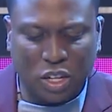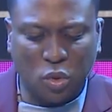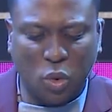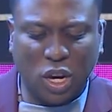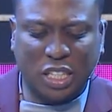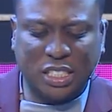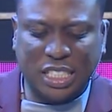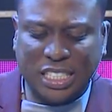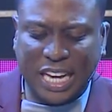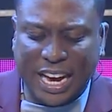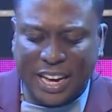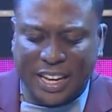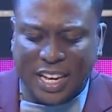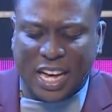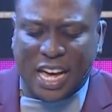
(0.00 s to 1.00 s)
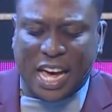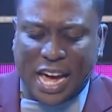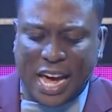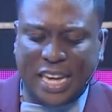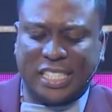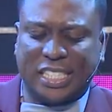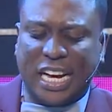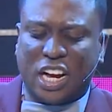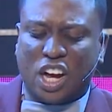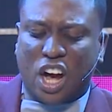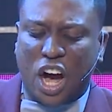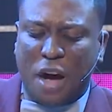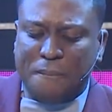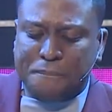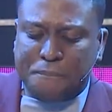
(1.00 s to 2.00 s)
What does he say? He said,
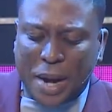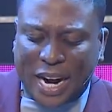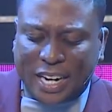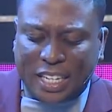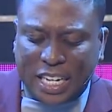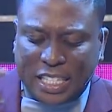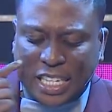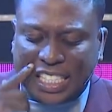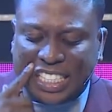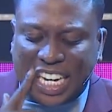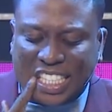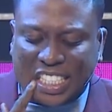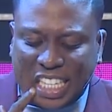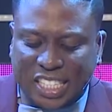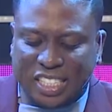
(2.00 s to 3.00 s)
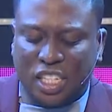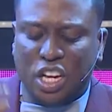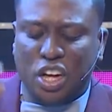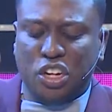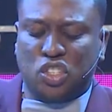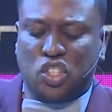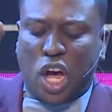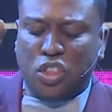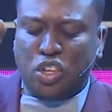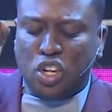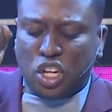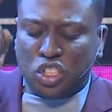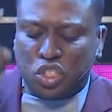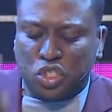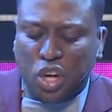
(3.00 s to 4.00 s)
come back. He says this, turn to
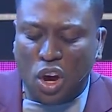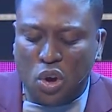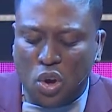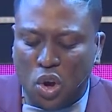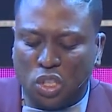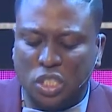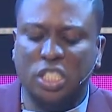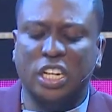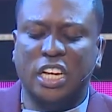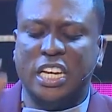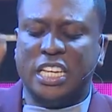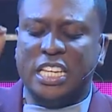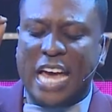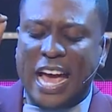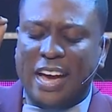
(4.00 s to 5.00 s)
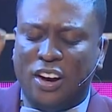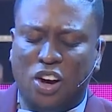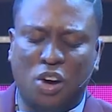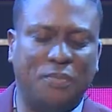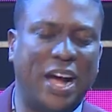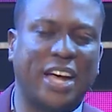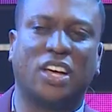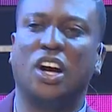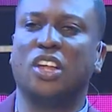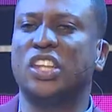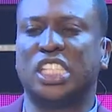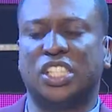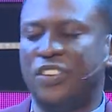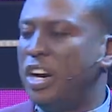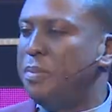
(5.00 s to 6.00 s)
your strongholds. Yeah, oh my God,
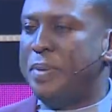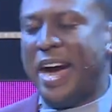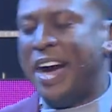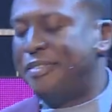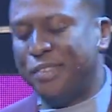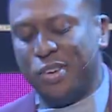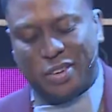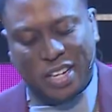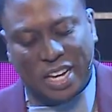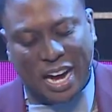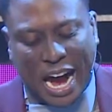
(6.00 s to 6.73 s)
this is very powerful.